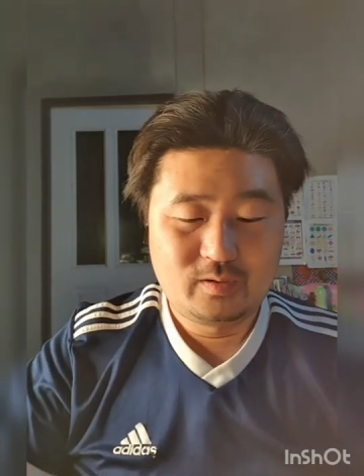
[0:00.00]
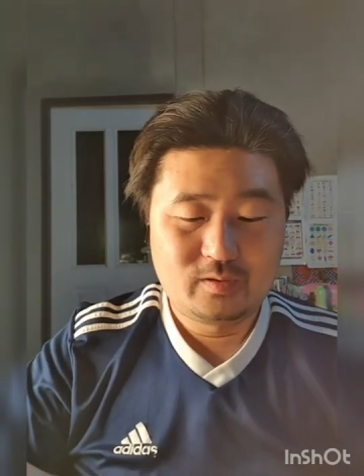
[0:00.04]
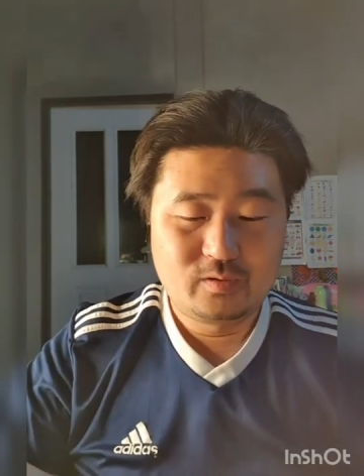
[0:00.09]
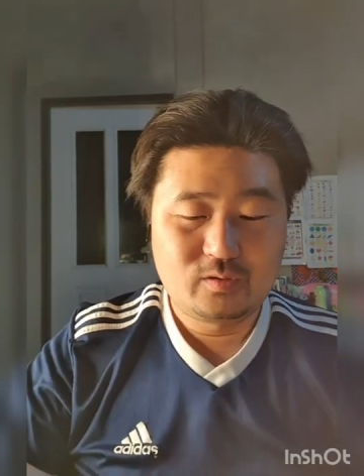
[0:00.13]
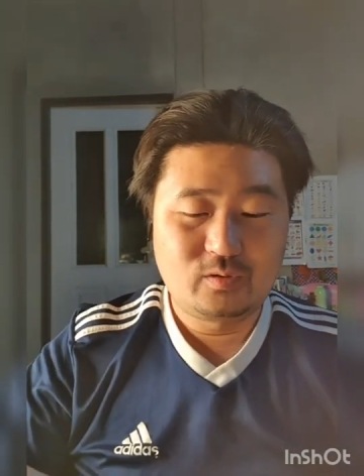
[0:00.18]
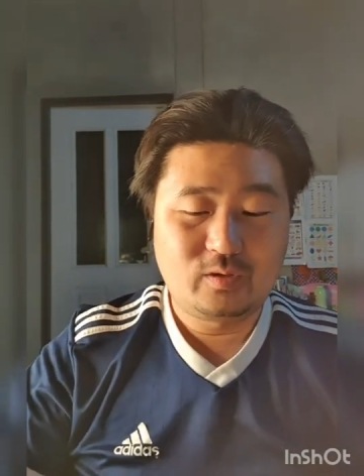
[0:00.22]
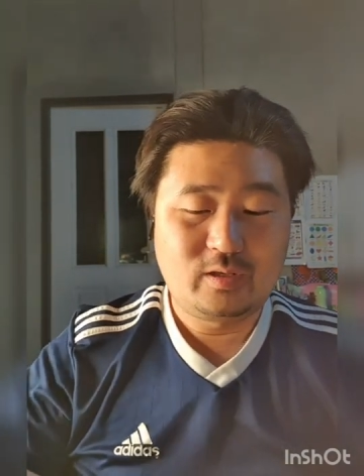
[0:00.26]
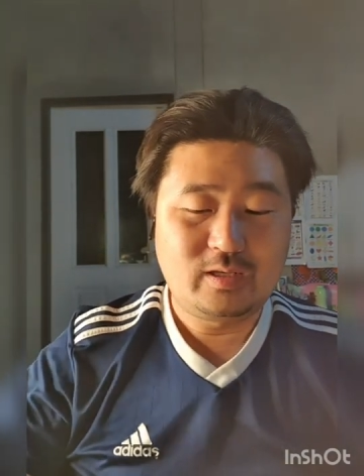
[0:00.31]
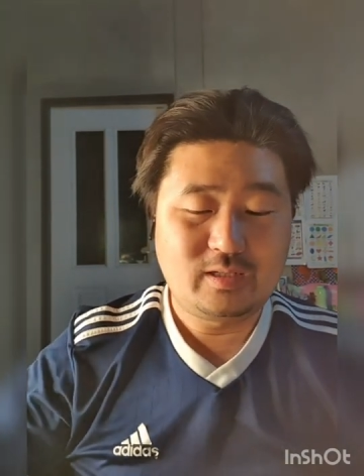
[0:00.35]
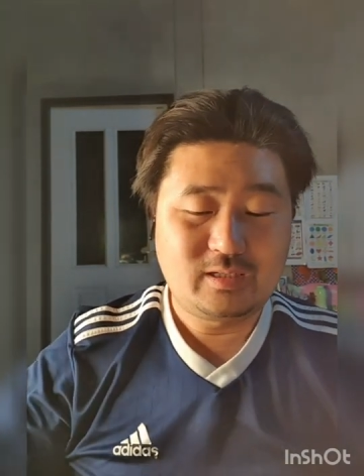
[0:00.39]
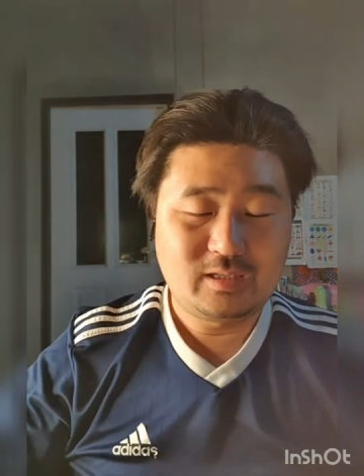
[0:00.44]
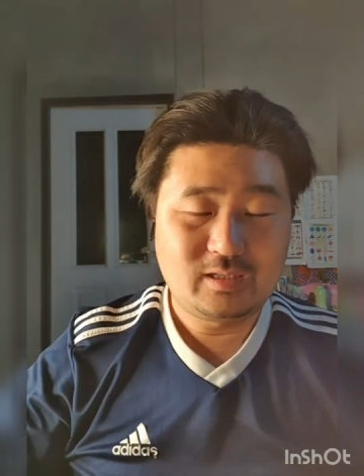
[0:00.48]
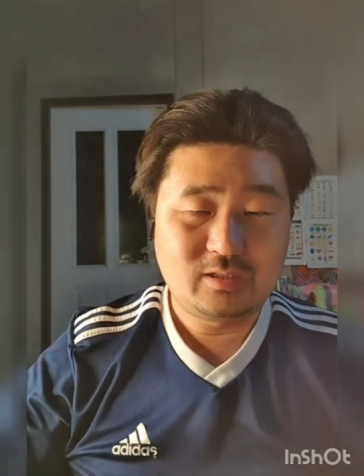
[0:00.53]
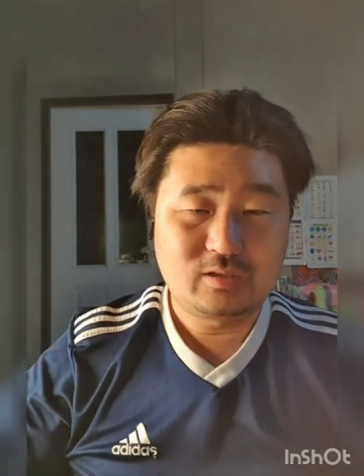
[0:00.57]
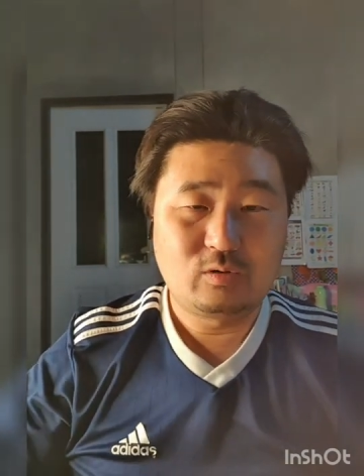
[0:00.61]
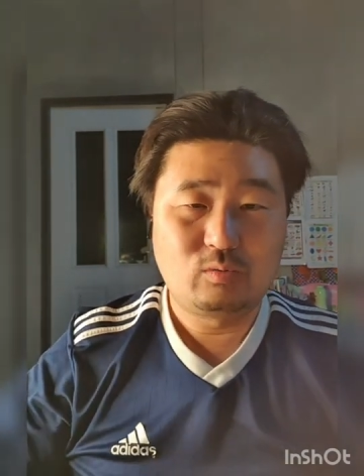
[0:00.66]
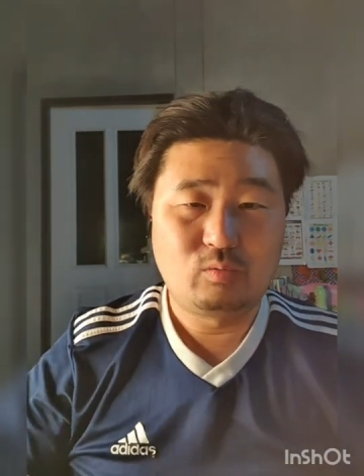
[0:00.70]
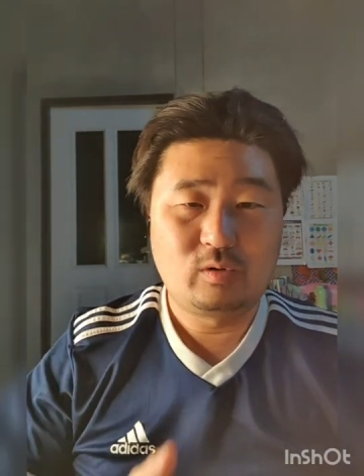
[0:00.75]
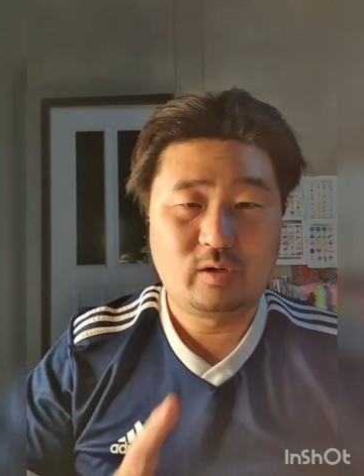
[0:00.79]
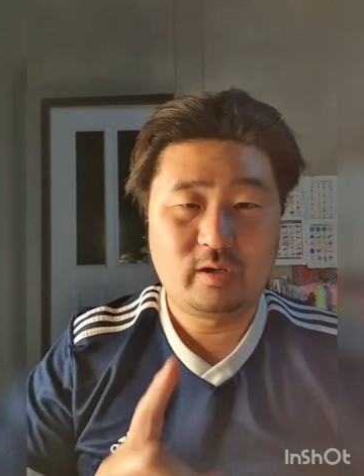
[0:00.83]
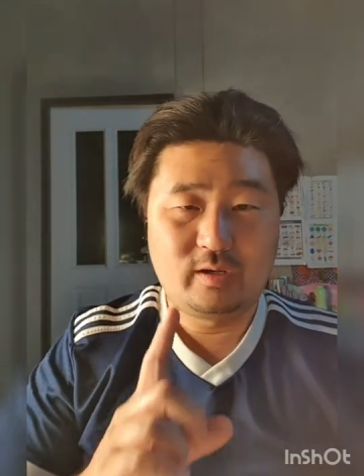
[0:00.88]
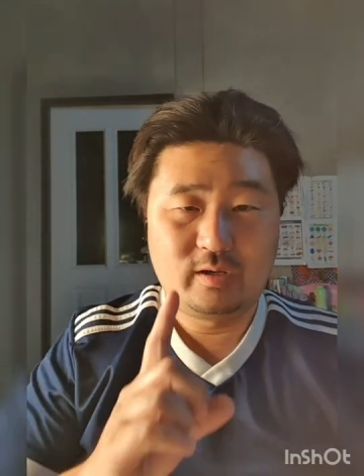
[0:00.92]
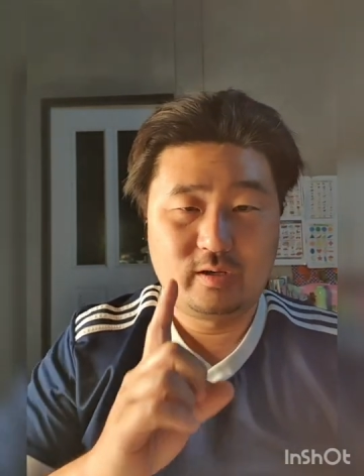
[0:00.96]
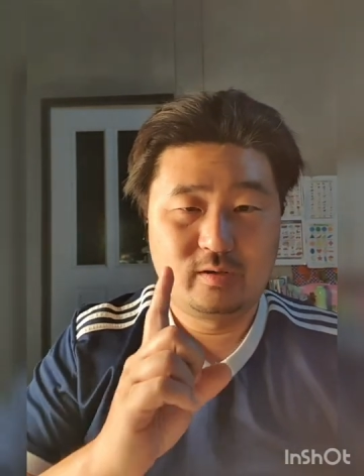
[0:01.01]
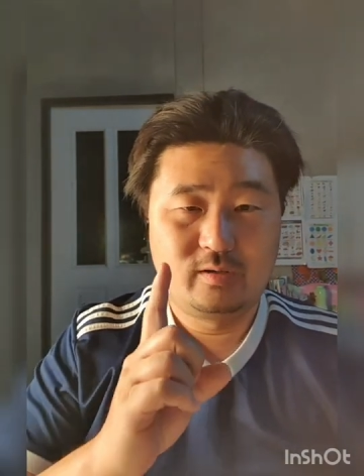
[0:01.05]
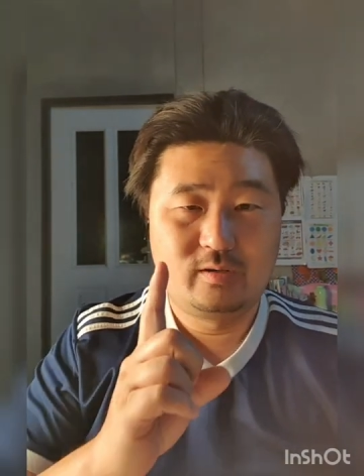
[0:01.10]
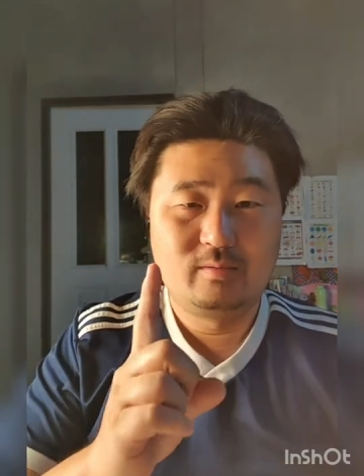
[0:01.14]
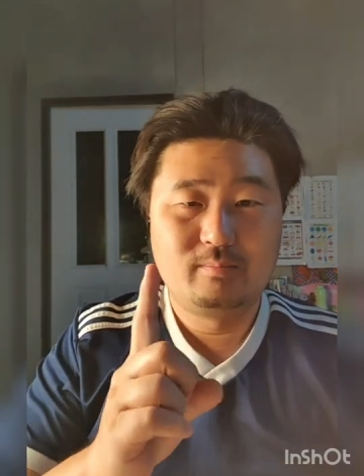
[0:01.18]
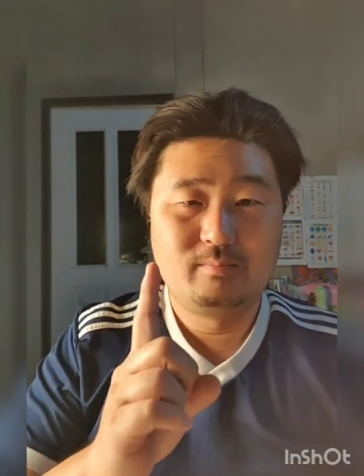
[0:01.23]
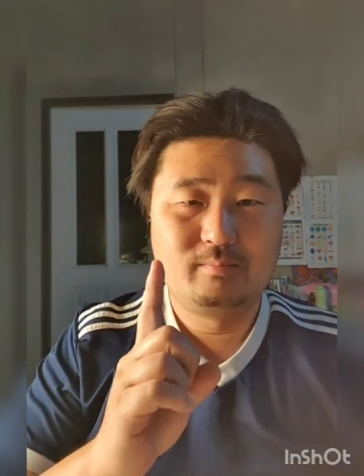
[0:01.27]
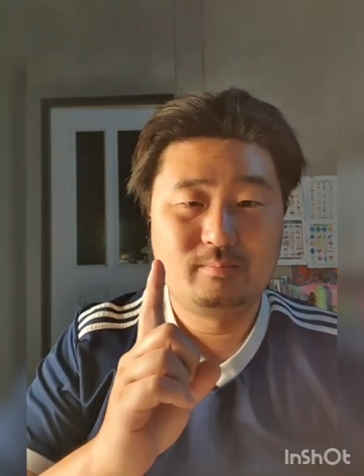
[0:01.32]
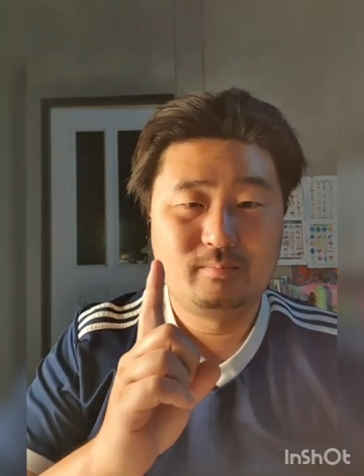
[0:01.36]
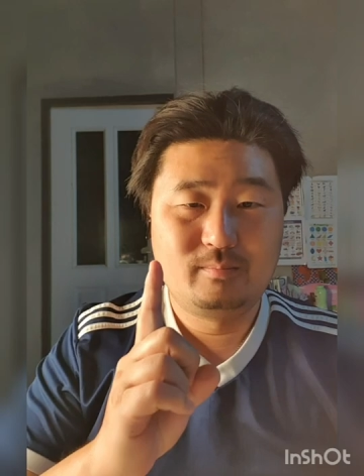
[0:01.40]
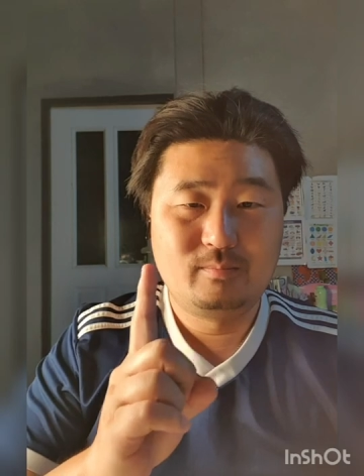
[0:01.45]
So this is only
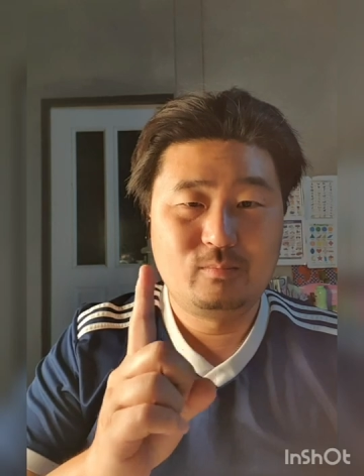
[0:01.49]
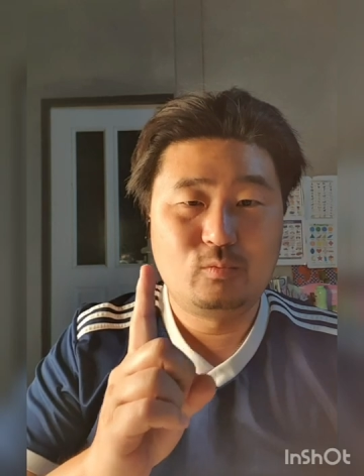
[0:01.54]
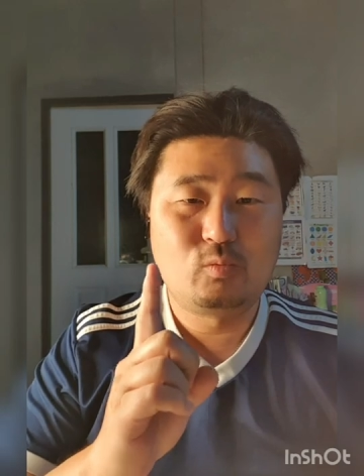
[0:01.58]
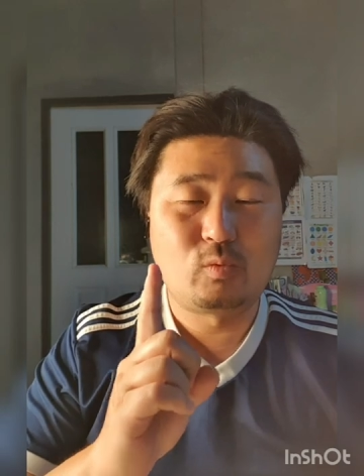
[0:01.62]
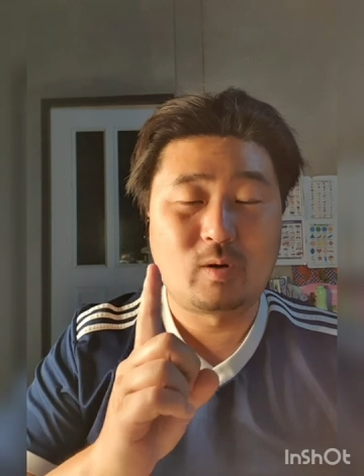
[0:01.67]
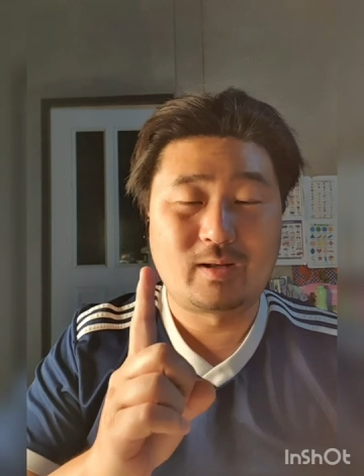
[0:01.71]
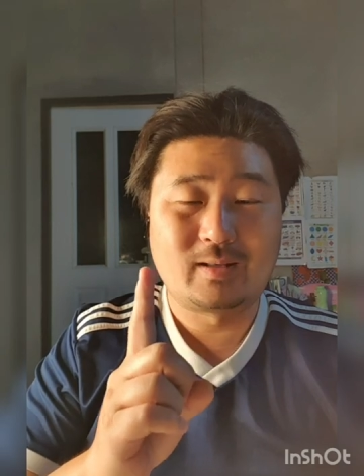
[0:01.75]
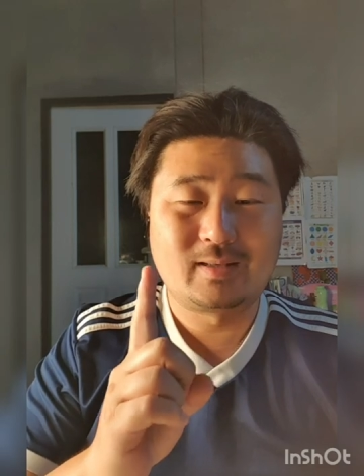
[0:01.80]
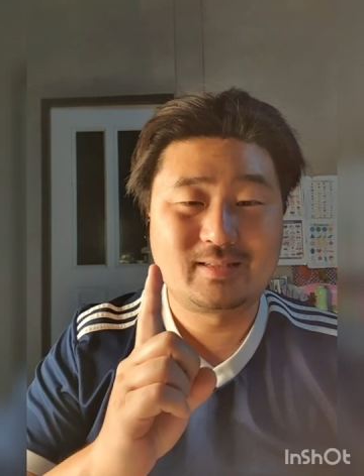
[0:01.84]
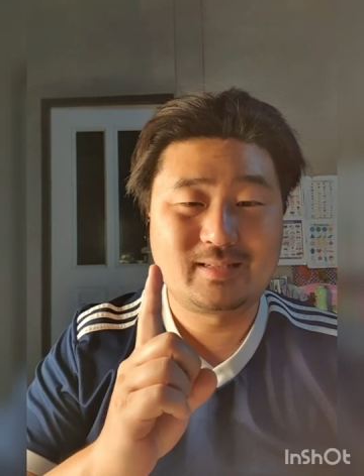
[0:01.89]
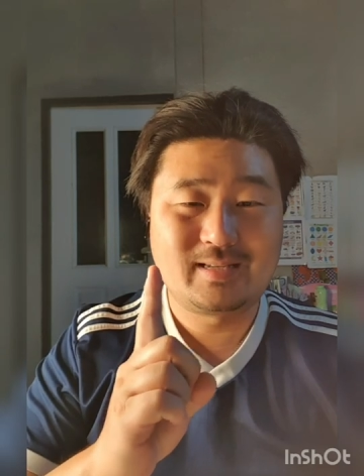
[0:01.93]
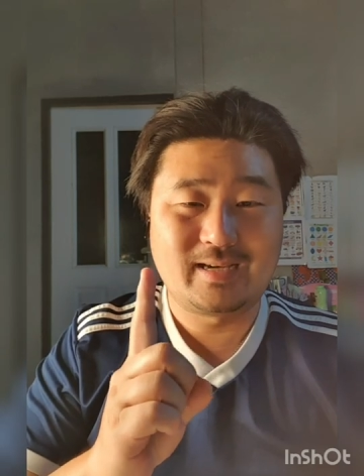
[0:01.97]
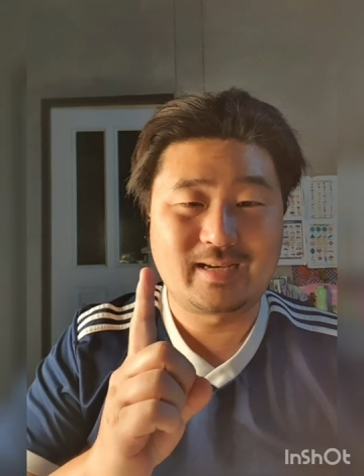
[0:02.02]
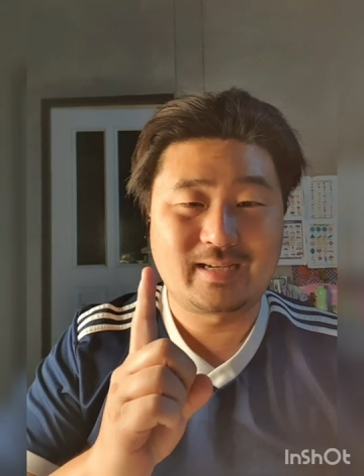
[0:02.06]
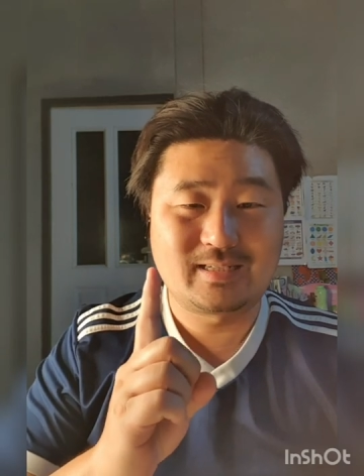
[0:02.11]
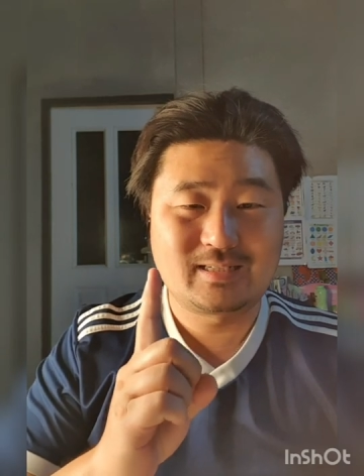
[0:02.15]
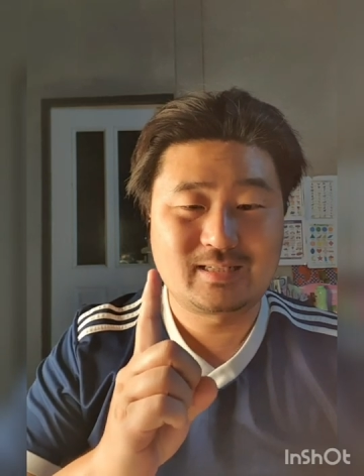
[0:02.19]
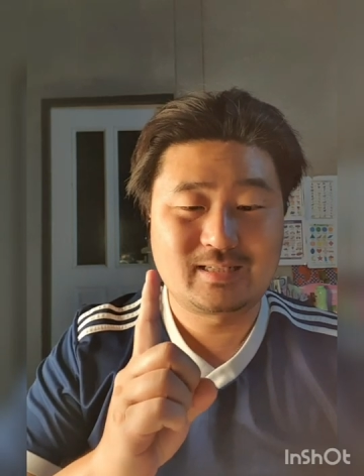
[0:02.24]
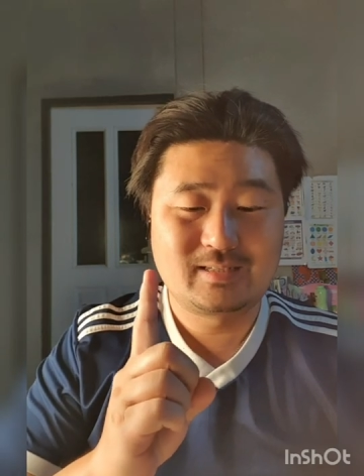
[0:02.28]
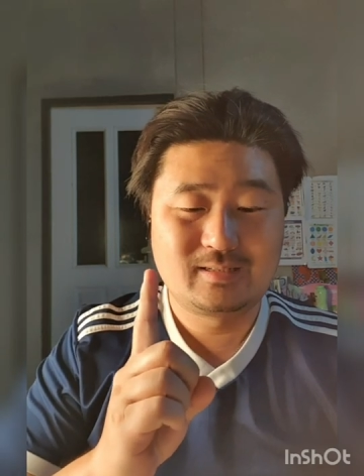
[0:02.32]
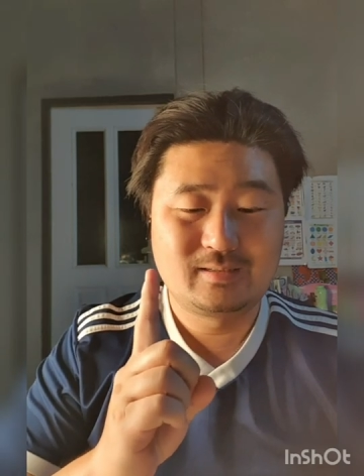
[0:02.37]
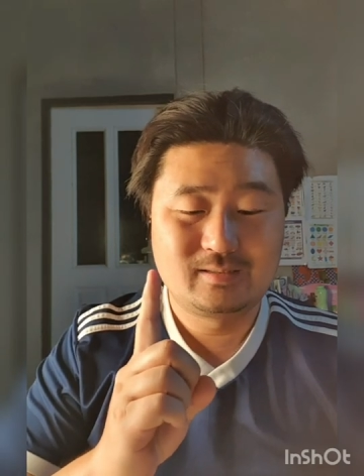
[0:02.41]
one text.